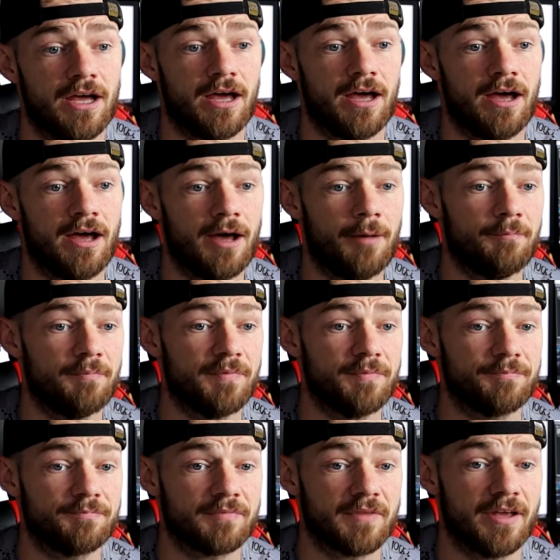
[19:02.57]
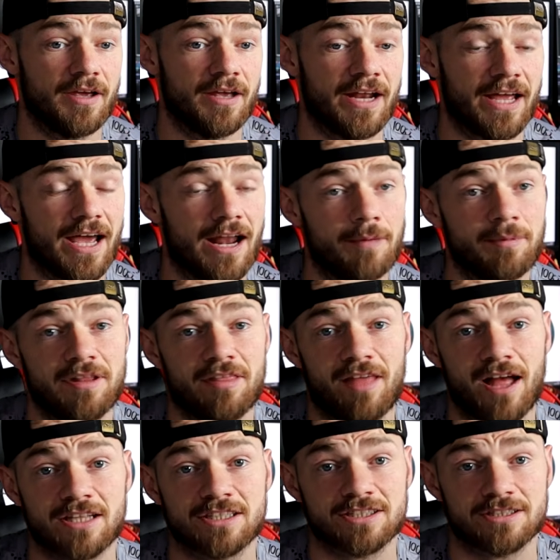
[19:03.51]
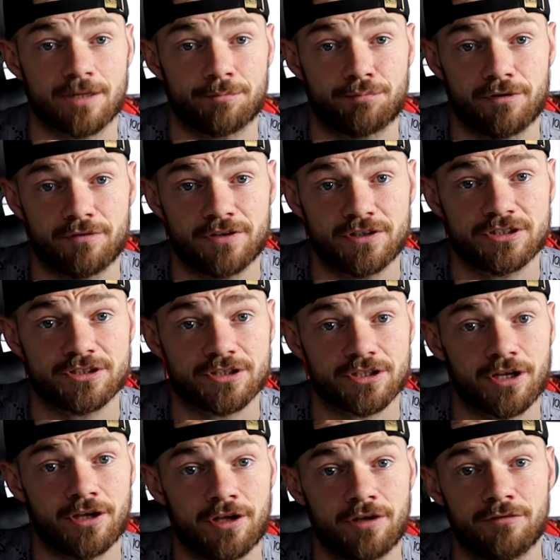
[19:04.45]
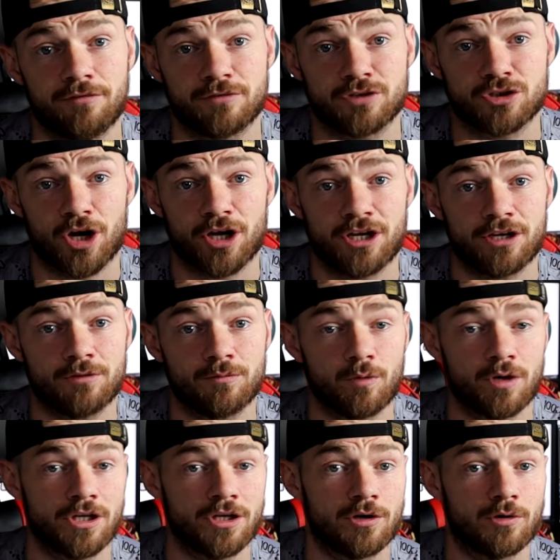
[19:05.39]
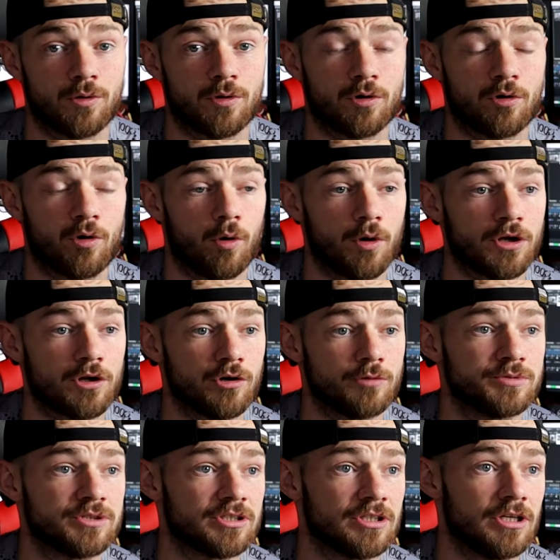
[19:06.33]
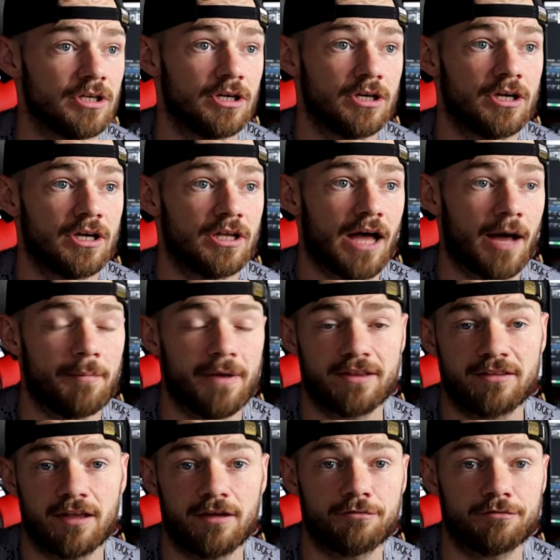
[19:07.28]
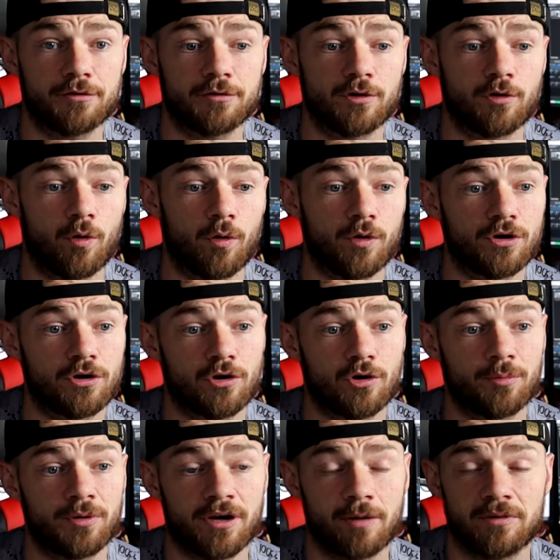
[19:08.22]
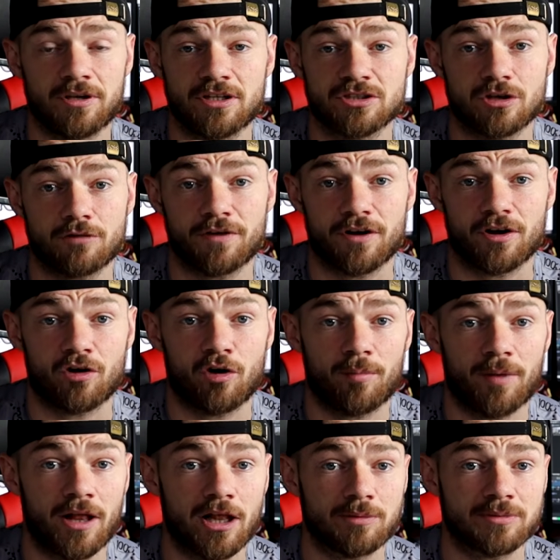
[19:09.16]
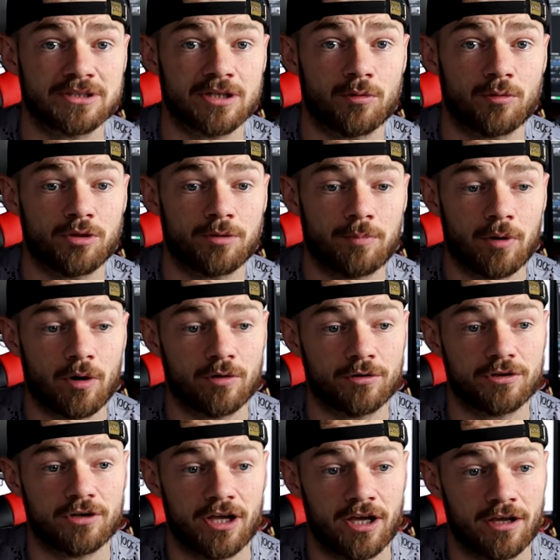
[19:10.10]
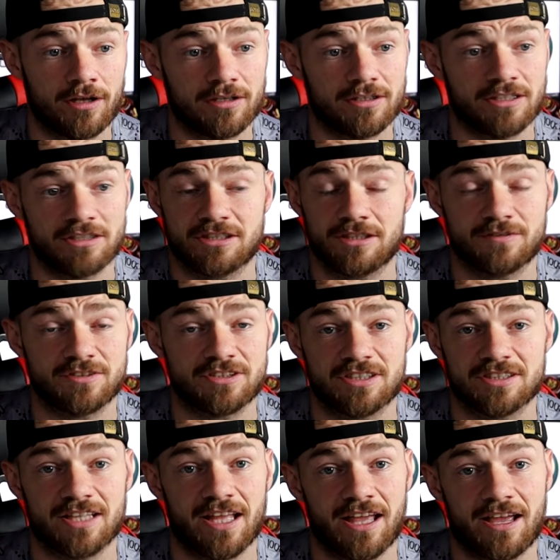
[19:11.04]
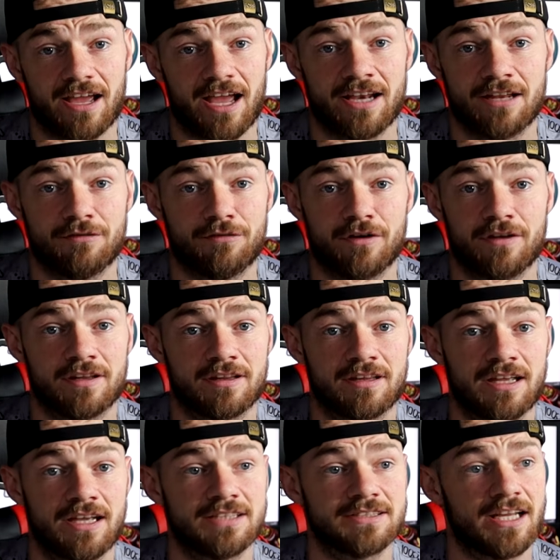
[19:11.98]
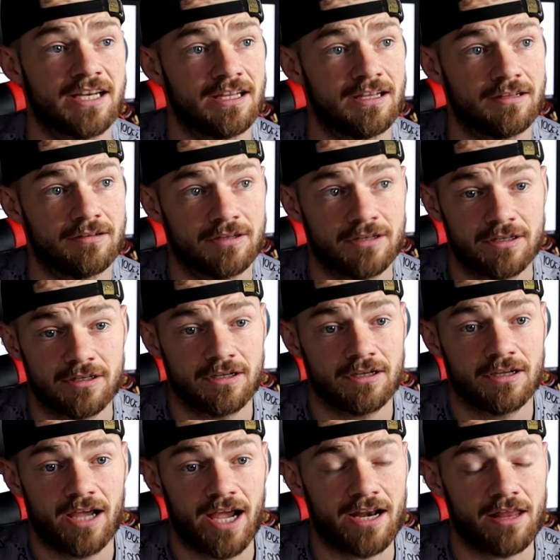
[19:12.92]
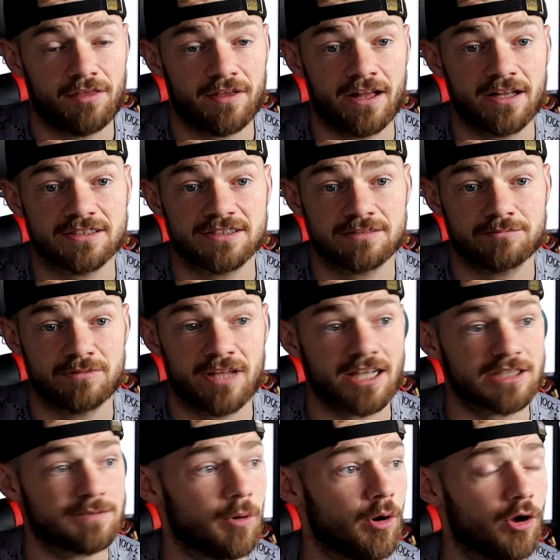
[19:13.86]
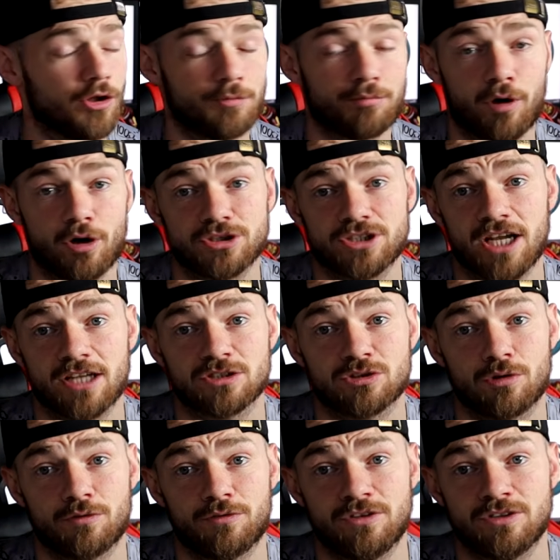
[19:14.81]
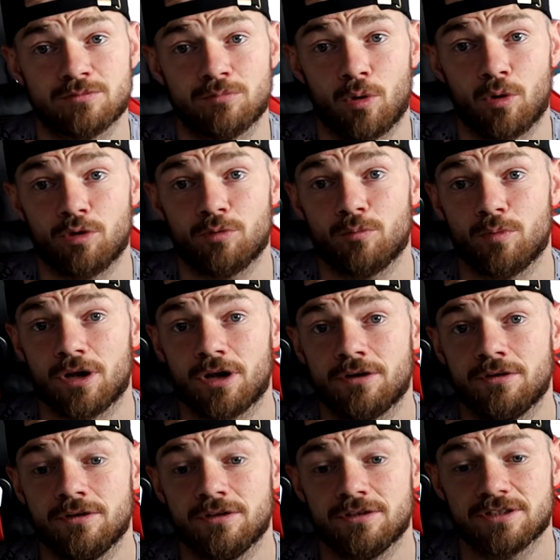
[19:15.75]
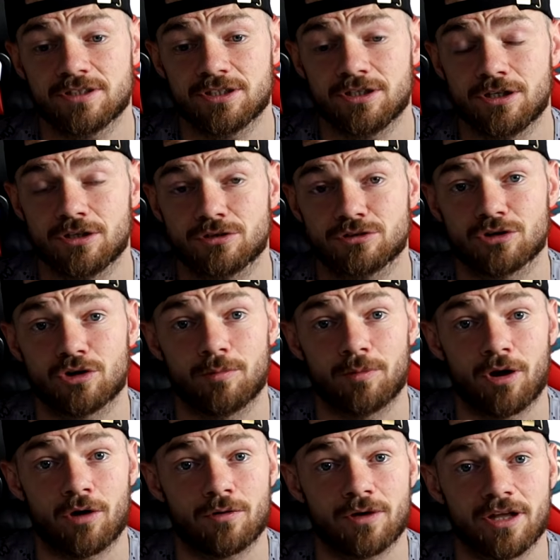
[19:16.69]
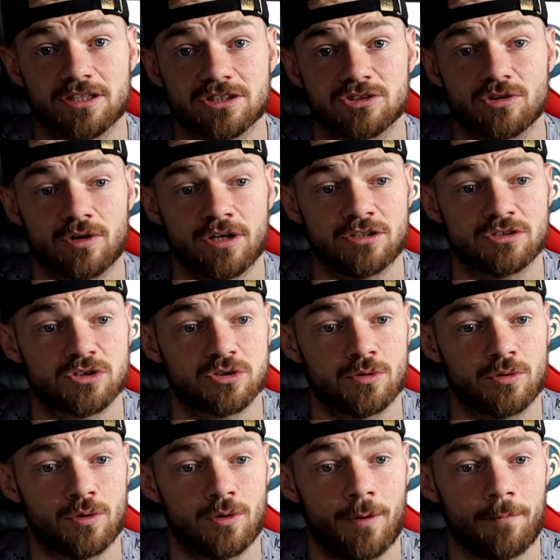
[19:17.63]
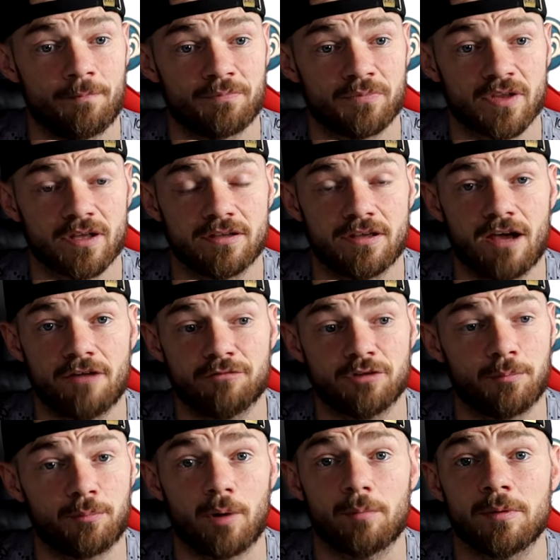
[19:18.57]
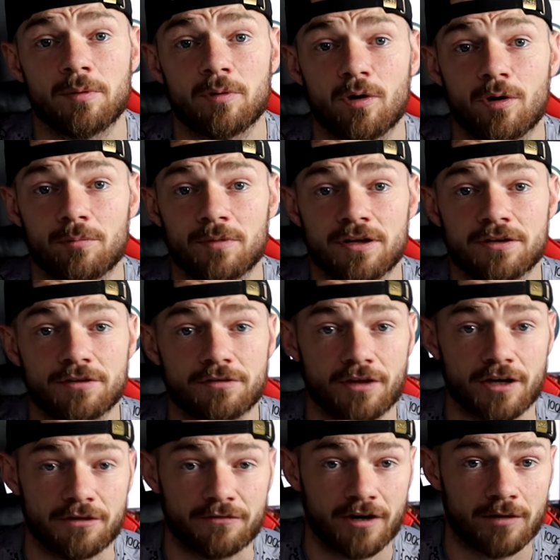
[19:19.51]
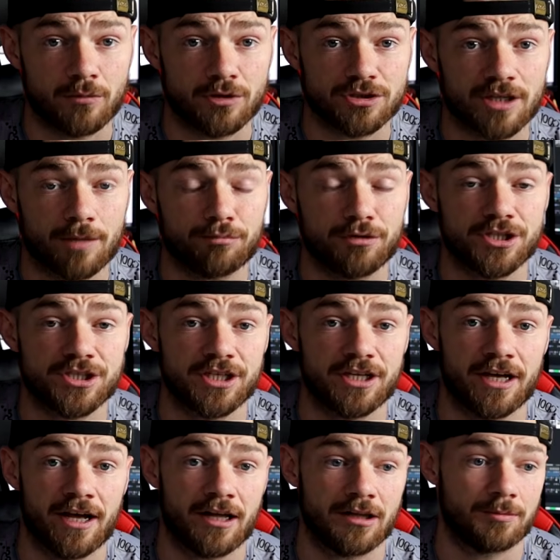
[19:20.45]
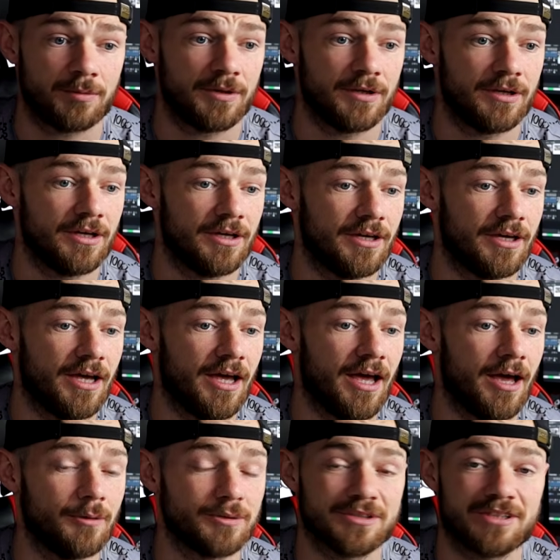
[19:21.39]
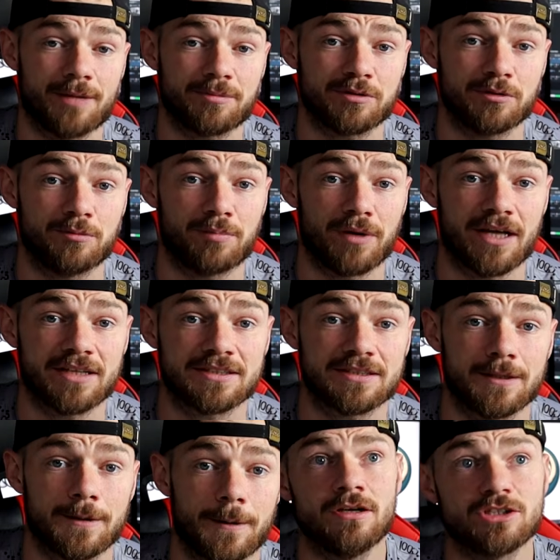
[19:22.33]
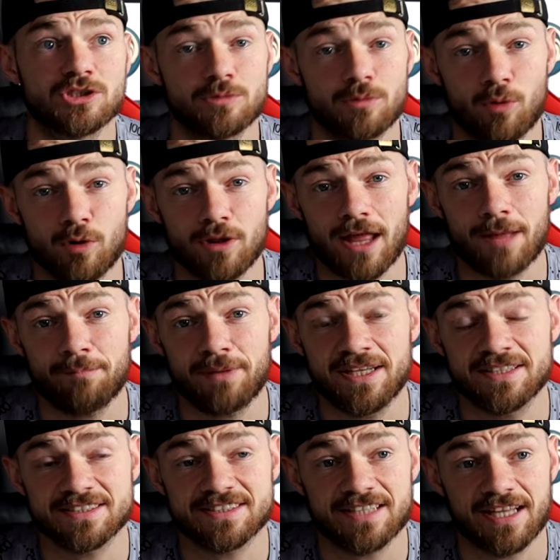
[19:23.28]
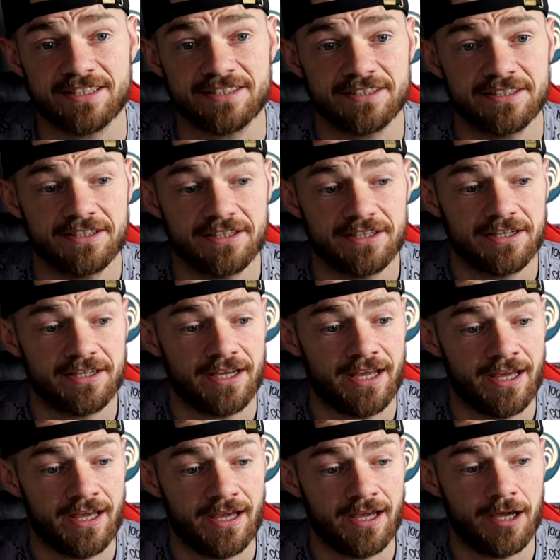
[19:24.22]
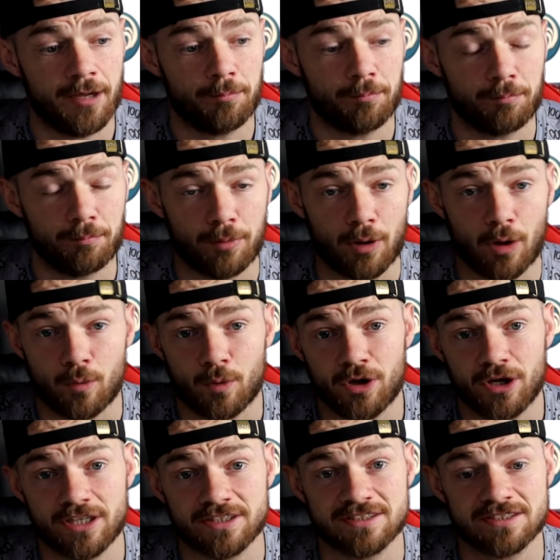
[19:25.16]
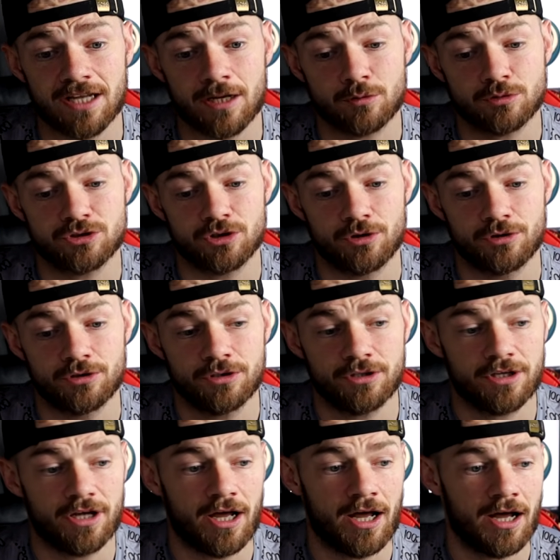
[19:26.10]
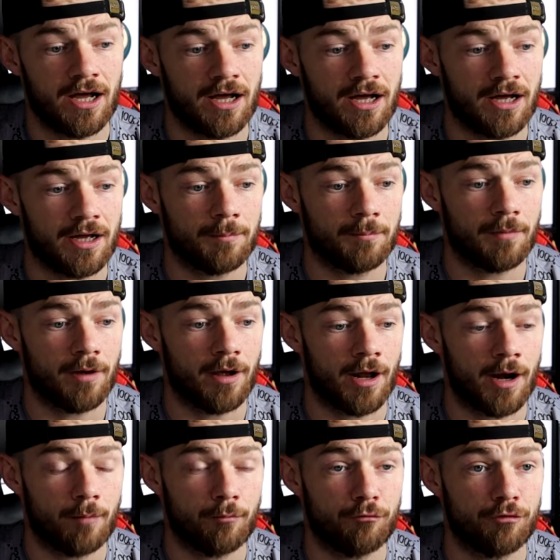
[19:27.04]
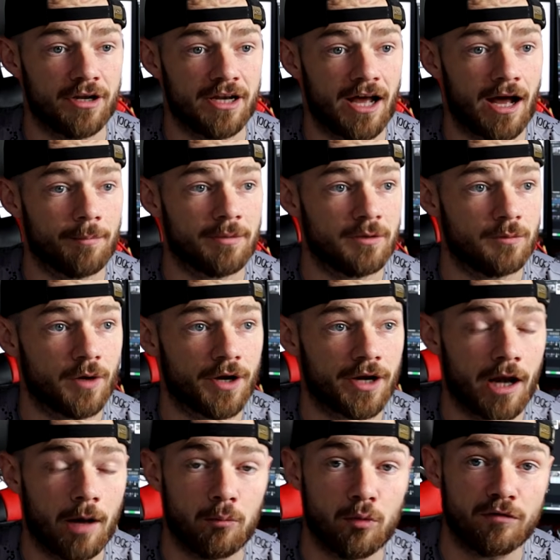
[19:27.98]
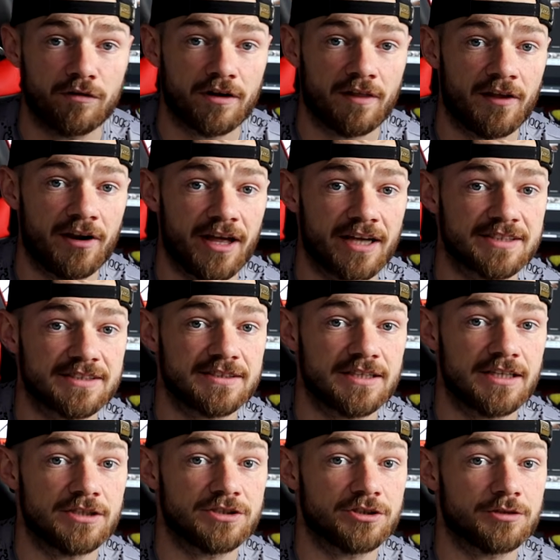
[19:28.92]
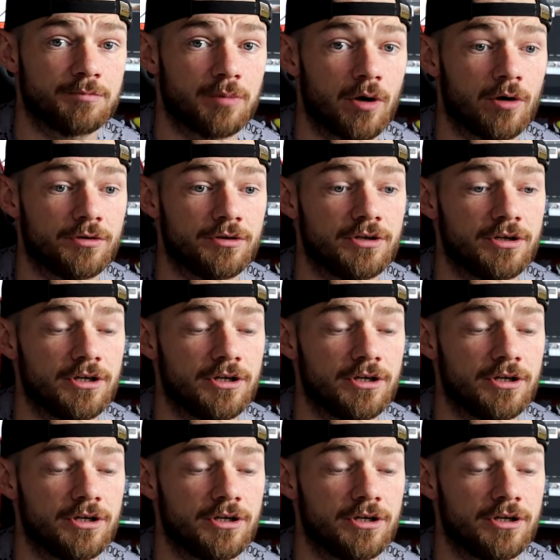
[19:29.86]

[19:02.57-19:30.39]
And again, I mean, that's a privilege of joining one of your local koi clubs. I met Dave through the koi club, and I mean, he's offered to come and help us out with the pond, and he's even says like any further days, anything else, next part of the project and stuff, he's more than willing to come along, get stuck in. So yeah, from the bottom of your heart, mate, thank you very much. I appreciate your help. It was an absolute blast. So with all that being said, block work is now done, and I'm really happy we can now move on to the next stage of the pond.